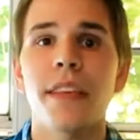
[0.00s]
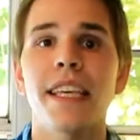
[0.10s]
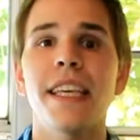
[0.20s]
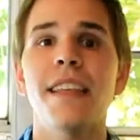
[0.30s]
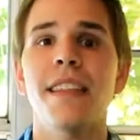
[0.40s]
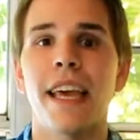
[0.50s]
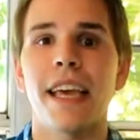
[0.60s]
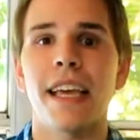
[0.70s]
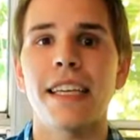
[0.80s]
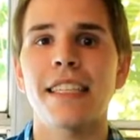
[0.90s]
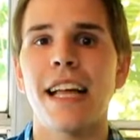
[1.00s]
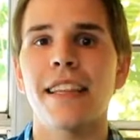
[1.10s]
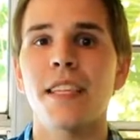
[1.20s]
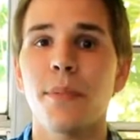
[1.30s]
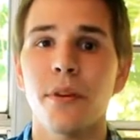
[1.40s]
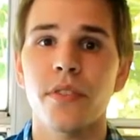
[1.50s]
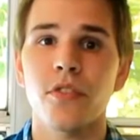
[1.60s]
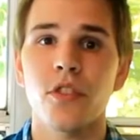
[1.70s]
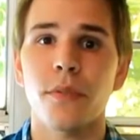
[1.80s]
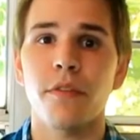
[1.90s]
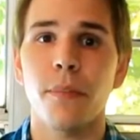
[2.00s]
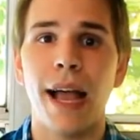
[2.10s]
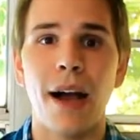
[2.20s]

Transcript: The key thing is that this person should be from